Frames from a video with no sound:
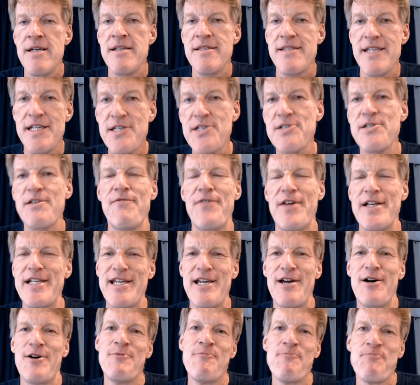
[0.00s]
This is a
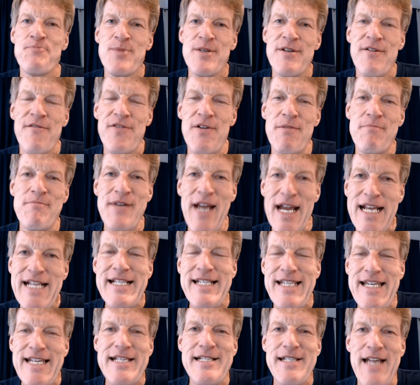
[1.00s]
video from
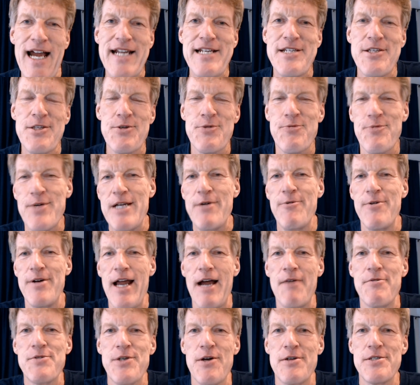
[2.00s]
1993 when
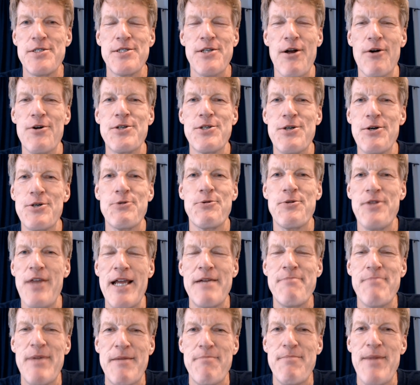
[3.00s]
I was on Star Search with
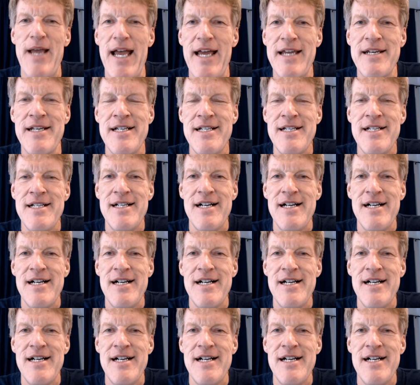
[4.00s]
Ed McMahon.